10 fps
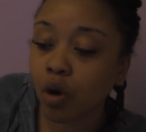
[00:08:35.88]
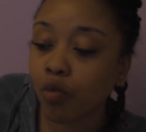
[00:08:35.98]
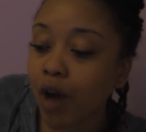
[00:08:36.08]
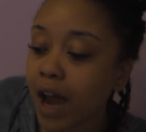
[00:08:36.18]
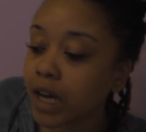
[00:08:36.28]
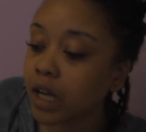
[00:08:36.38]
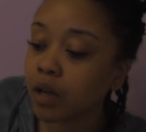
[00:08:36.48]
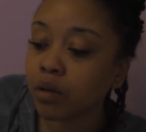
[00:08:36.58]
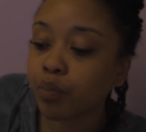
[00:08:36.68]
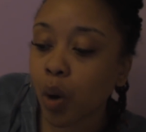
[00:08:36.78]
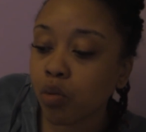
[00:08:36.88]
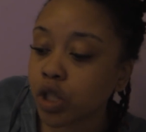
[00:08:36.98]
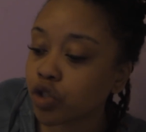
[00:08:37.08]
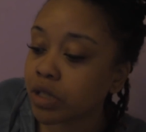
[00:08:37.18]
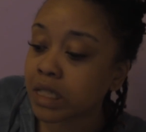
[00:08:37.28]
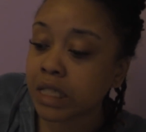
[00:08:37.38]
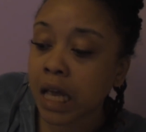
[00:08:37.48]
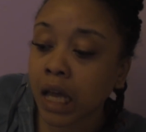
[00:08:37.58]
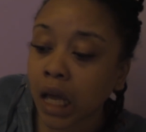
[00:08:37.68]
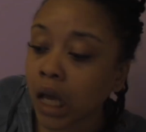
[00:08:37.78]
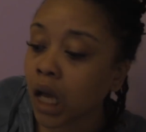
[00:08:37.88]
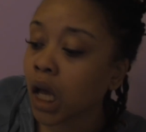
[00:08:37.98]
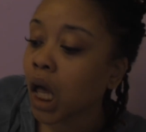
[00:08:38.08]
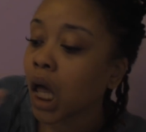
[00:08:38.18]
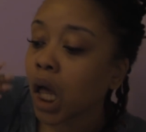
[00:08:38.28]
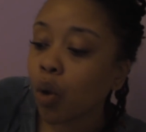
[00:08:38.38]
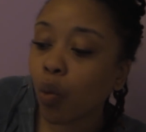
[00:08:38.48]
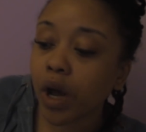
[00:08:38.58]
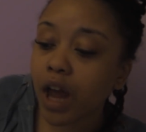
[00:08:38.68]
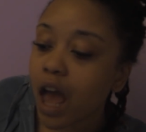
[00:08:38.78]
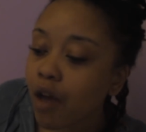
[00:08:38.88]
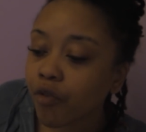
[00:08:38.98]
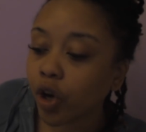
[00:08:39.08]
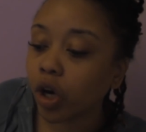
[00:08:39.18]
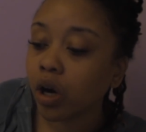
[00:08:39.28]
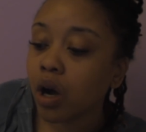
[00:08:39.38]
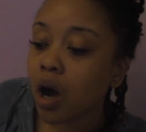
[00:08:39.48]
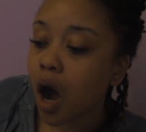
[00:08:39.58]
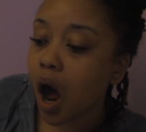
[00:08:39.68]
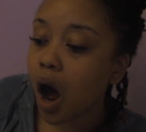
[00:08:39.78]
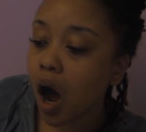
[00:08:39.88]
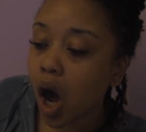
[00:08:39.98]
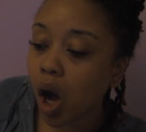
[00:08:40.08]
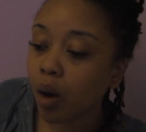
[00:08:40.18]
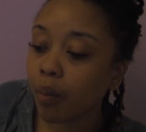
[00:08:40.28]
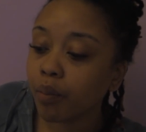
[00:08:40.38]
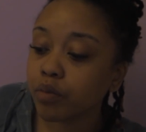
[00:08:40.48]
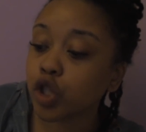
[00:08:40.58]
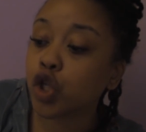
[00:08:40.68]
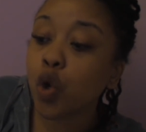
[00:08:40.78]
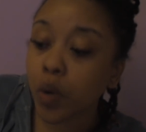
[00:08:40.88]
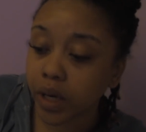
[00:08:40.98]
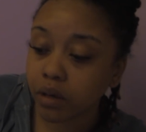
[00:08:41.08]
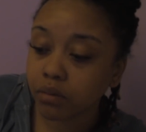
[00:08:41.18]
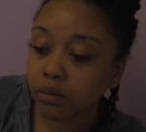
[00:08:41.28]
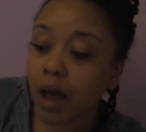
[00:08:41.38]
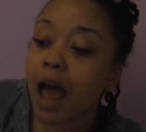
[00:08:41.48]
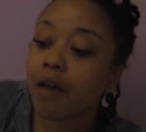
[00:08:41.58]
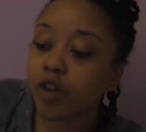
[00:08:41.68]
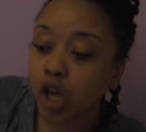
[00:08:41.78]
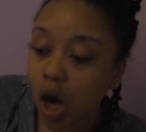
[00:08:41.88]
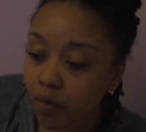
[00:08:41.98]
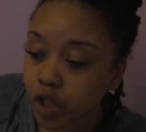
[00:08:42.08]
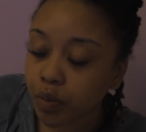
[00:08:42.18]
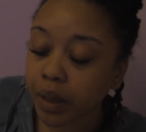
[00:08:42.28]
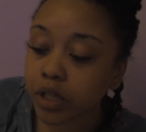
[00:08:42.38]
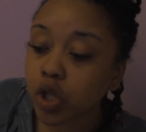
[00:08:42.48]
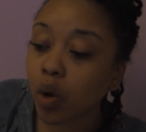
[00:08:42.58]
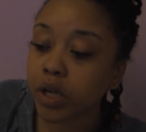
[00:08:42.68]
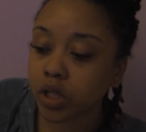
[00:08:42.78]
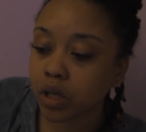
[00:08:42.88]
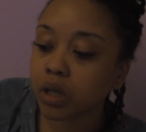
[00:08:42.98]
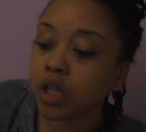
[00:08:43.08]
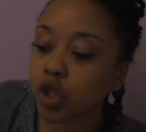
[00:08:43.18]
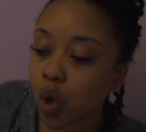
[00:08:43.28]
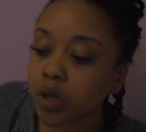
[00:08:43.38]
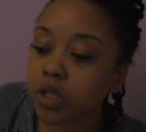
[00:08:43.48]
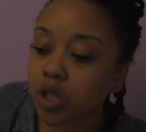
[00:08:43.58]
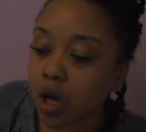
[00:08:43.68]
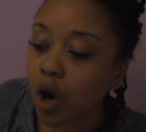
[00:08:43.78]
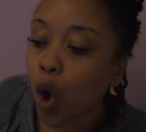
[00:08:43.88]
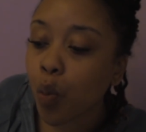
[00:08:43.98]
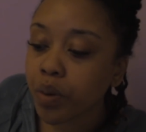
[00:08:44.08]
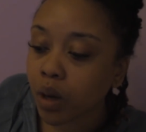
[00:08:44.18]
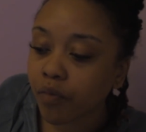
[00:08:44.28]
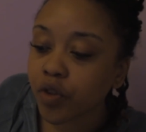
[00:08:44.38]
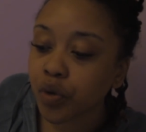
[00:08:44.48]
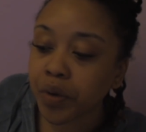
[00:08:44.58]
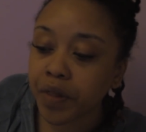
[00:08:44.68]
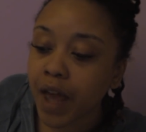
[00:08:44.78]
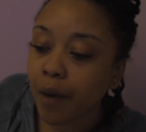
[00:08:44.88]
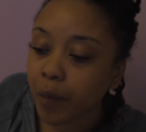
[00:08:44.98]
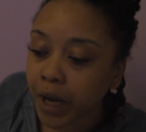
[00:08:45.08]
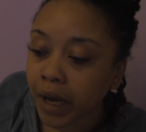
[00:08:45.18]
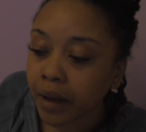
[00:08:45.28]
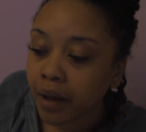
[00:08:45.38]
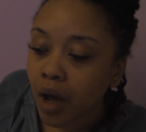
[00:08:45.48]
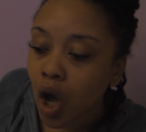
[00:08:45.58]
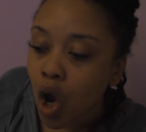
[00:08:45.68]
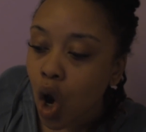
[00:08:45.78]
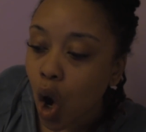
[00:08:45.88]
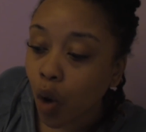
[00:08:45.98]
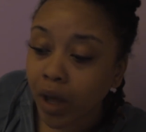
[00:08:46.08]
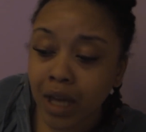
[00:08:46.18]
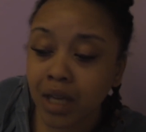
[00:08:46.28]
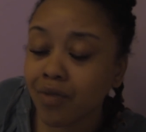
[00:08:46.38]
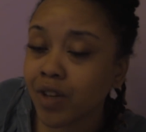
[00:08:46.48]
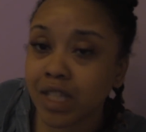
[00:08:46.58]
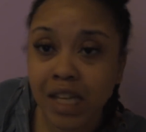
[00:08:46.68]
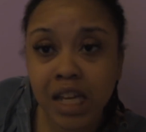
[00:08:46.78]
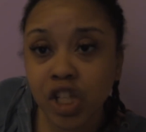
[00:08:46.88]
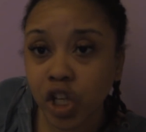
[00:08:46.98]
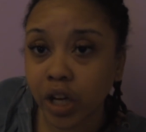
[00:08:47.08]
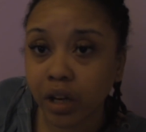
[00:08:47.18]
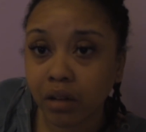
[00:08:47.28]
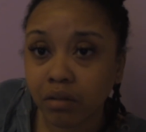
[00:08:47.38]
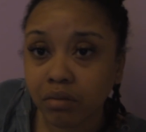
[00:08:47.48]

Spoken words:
writing, poetry, singing, whatever. Do it. Have encouragement. So the doors is going to open up for you in that way. Okay, even teaching,